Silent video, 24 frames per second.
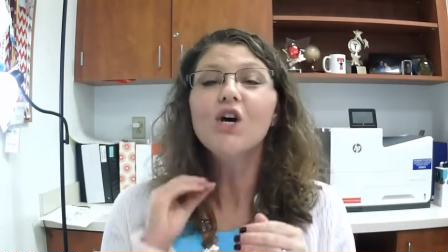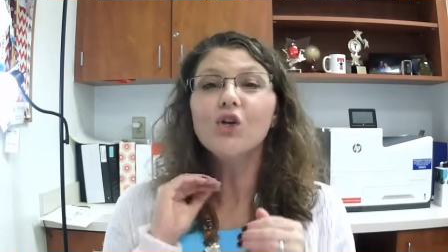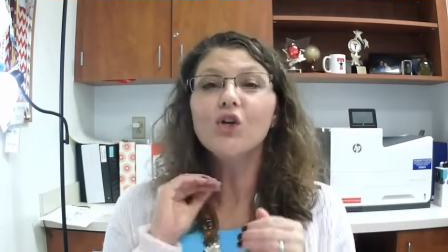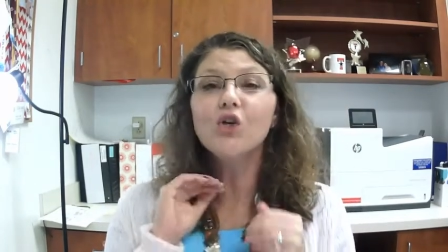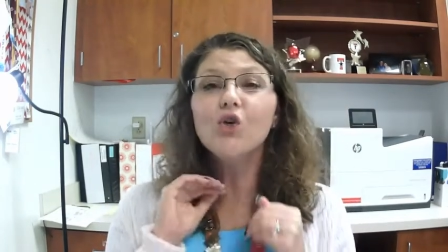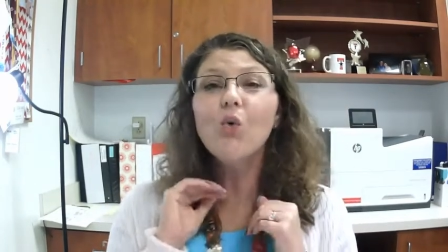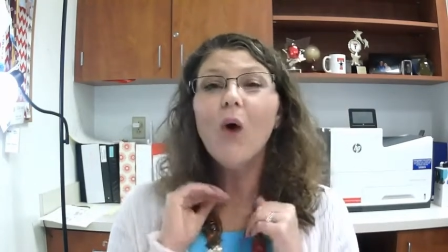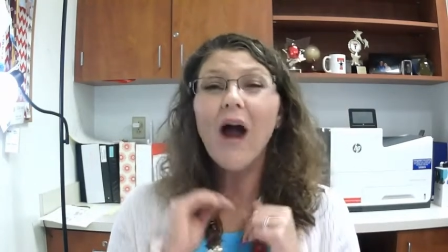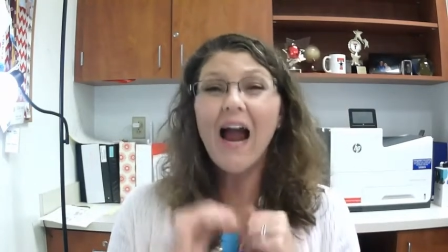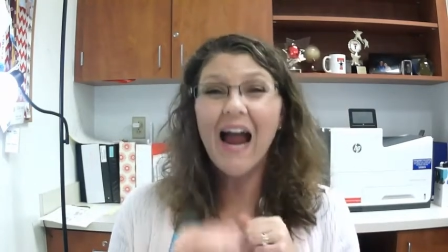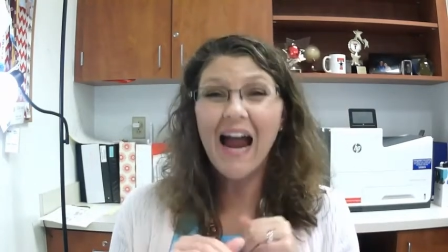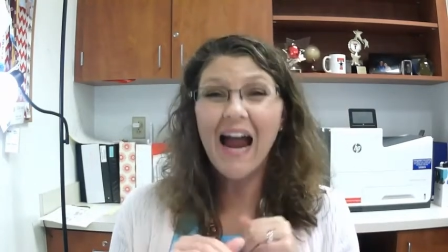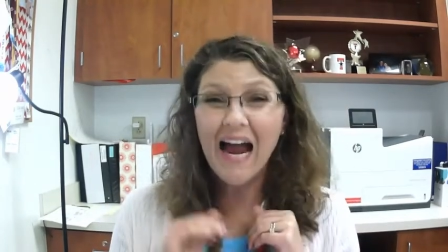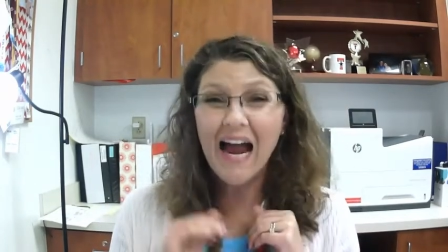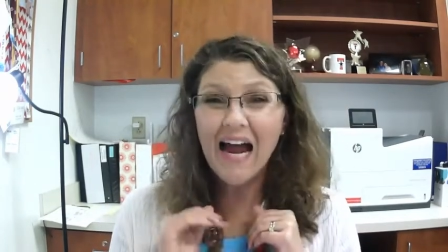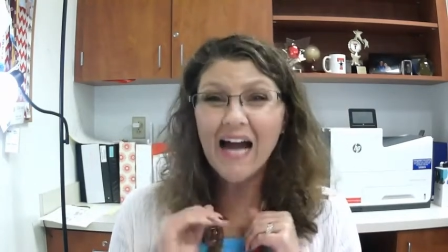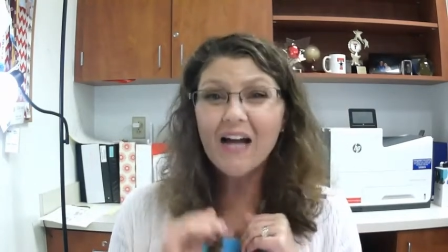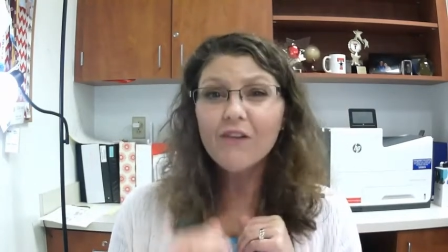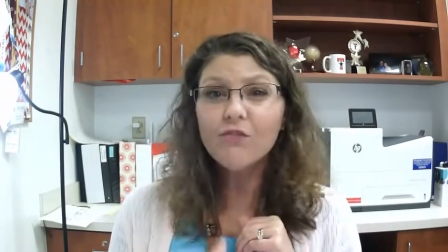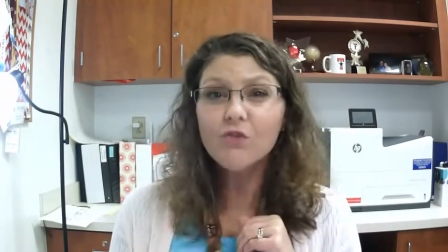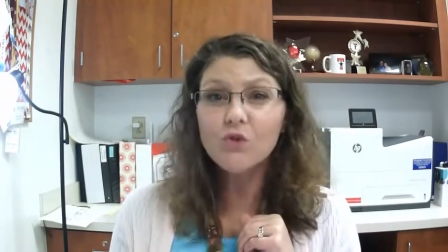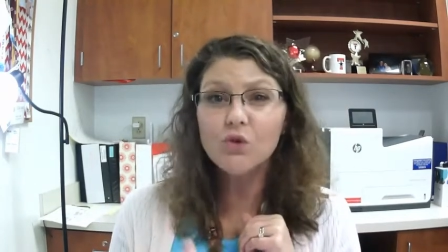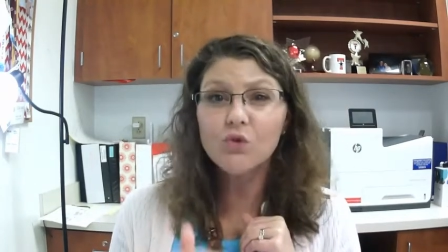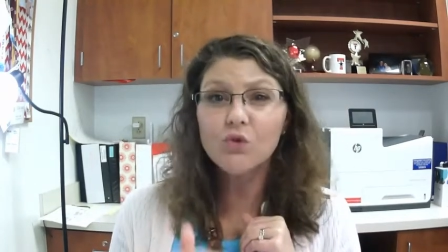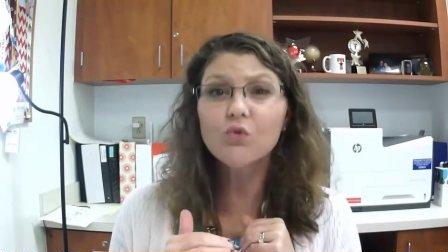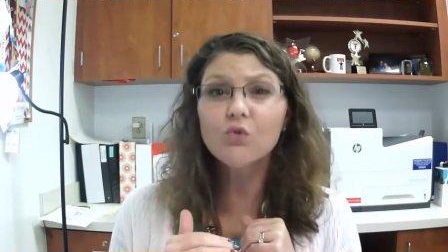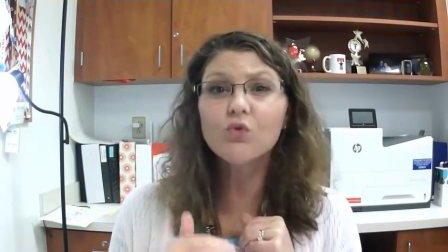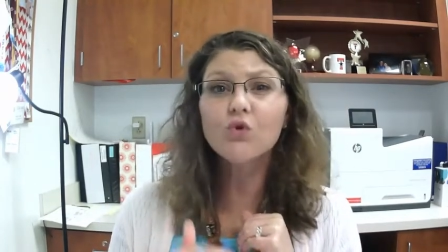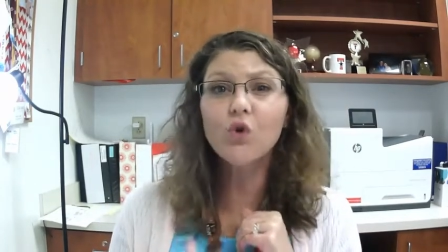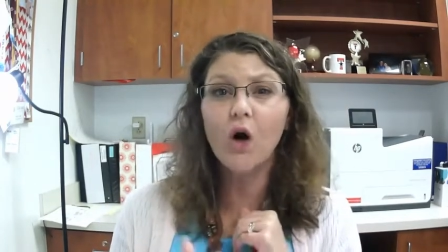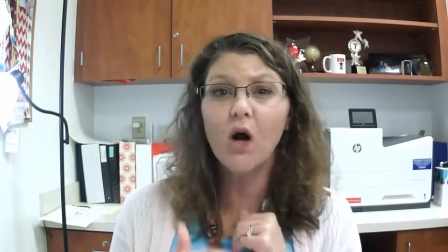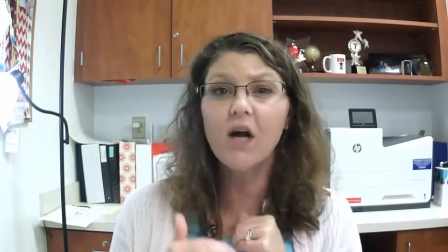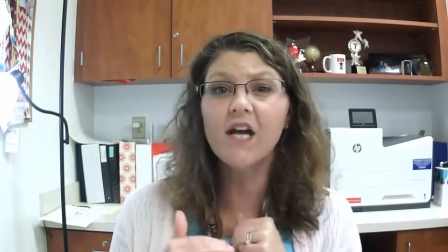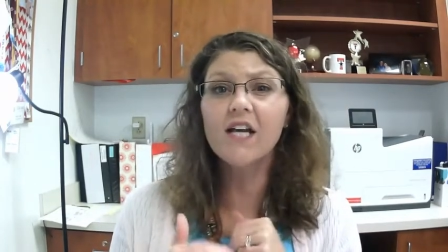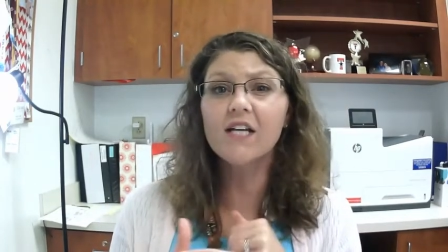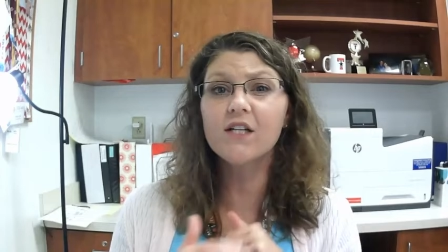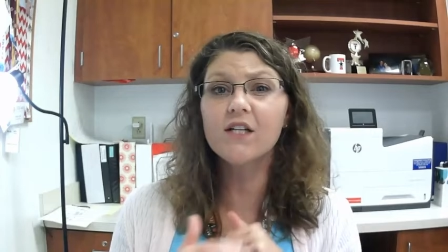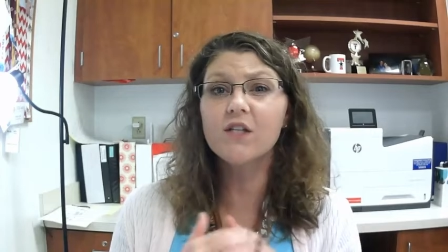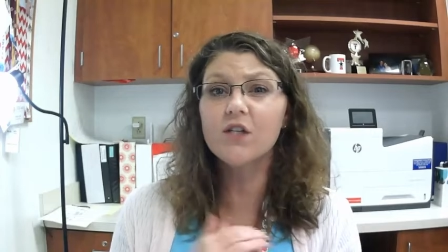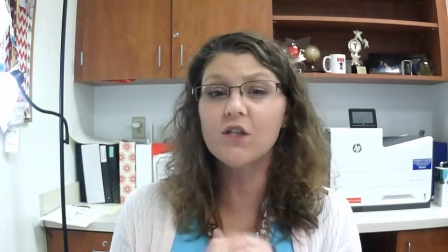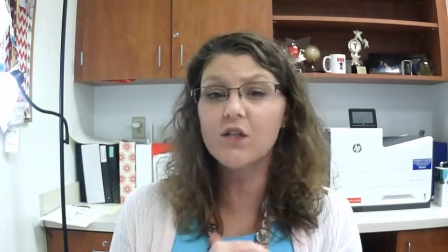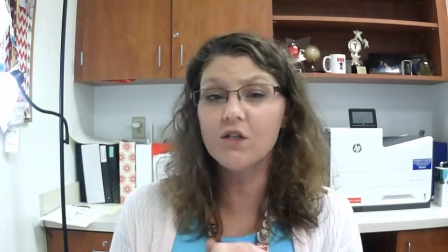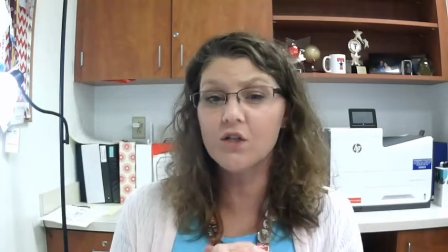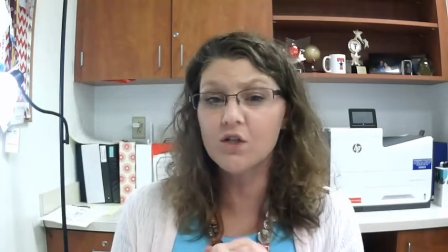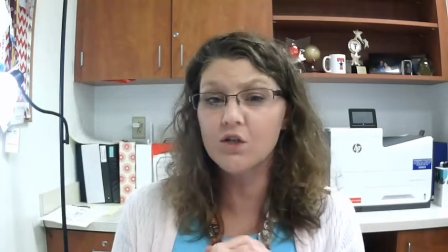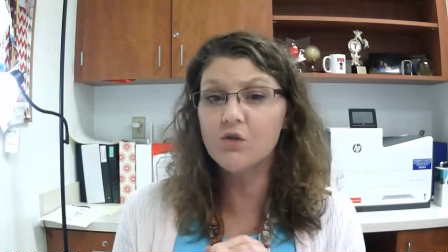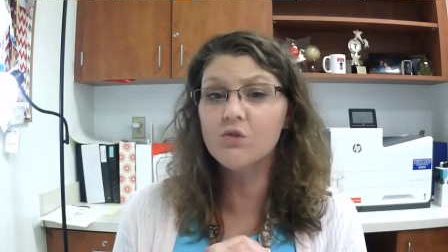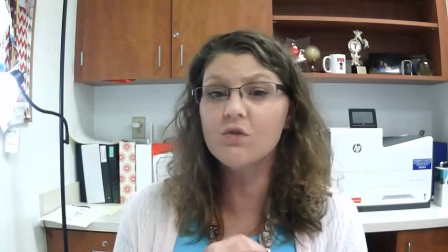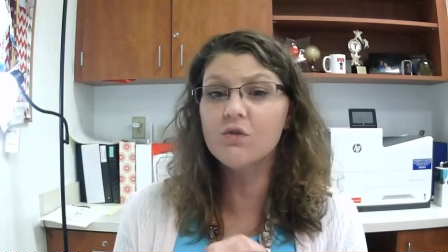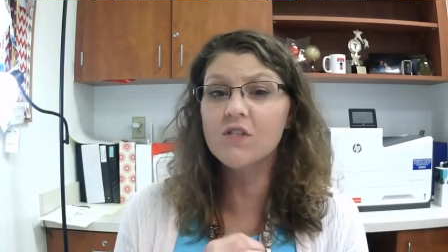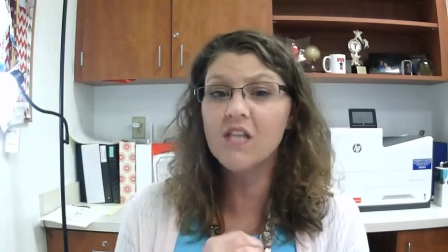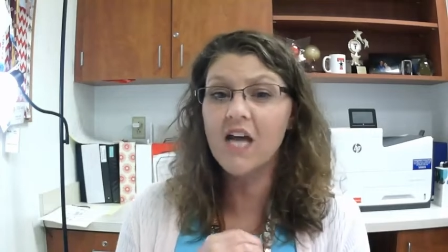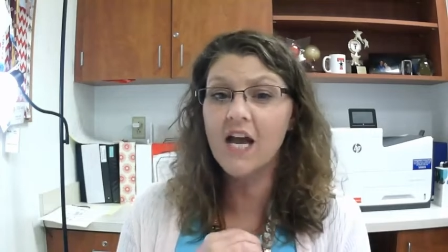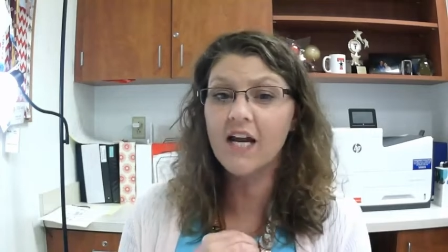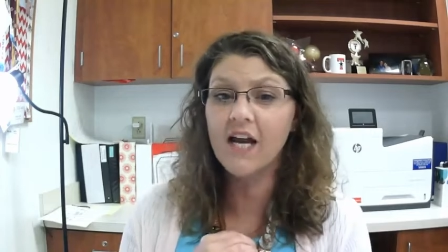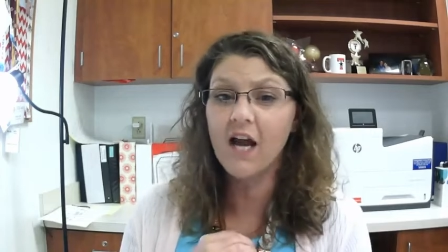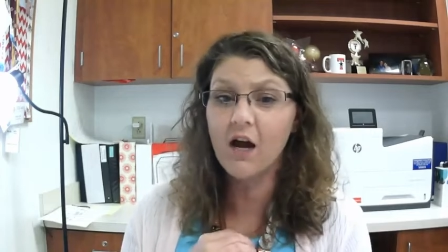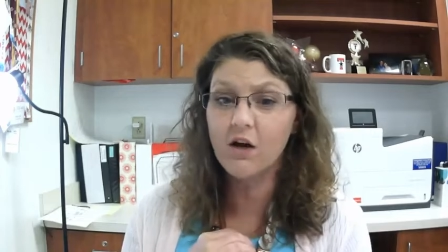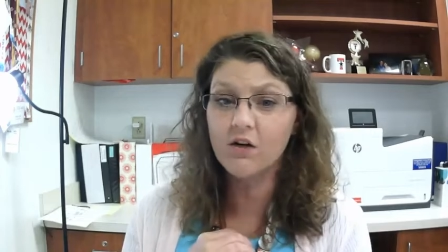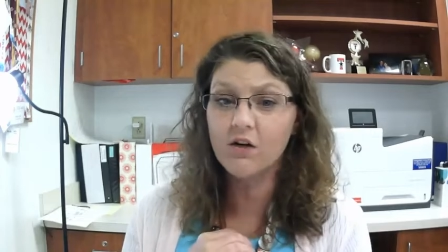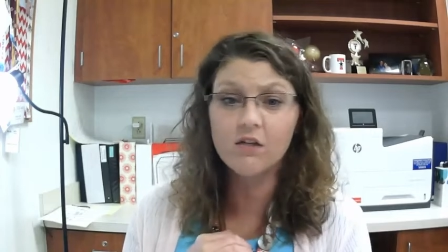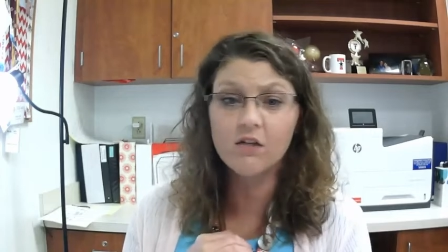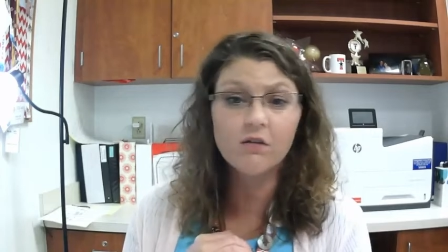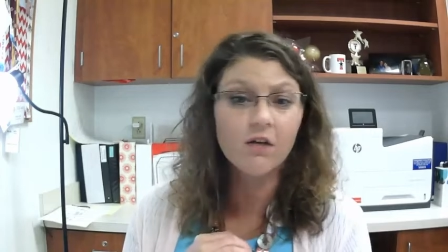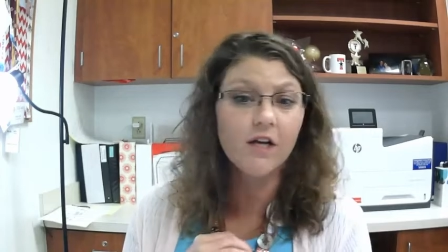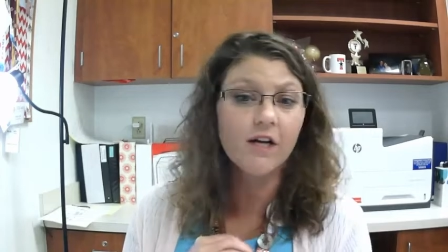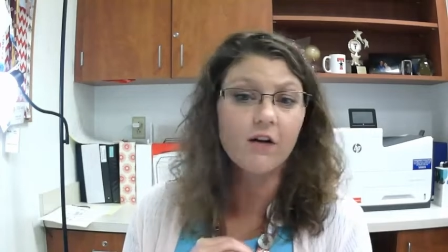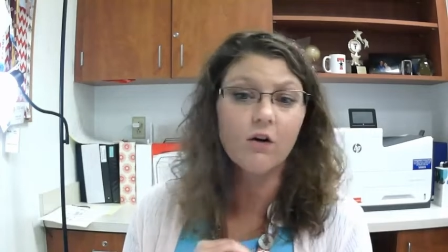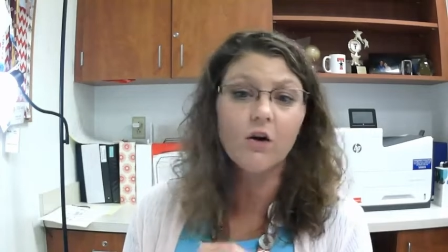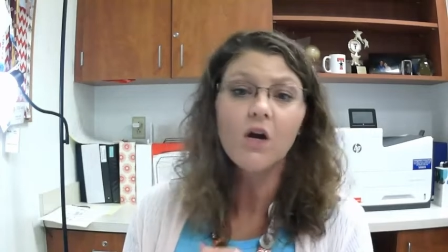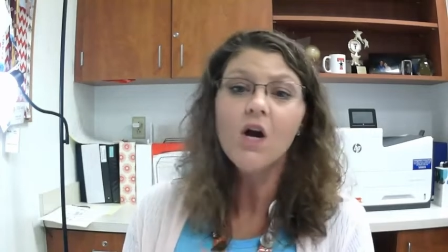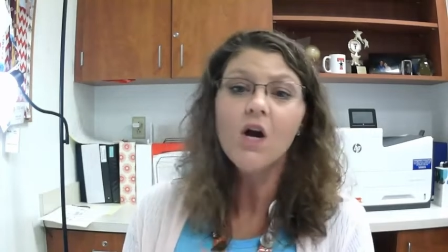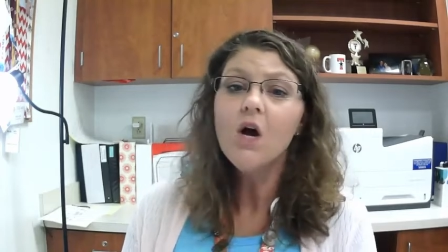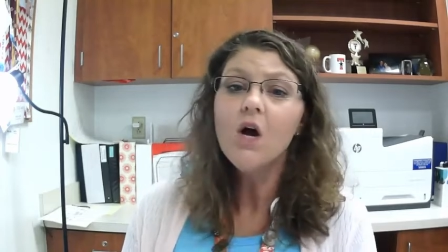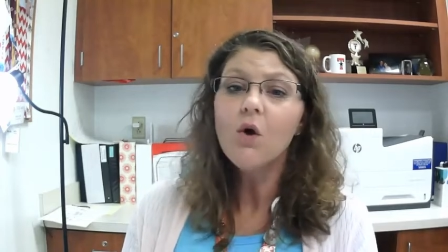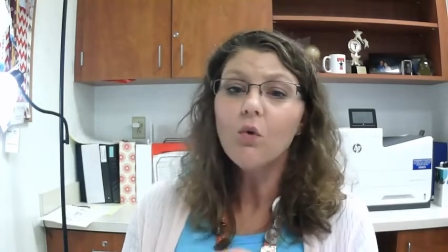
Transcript: You have to try and use that calculator.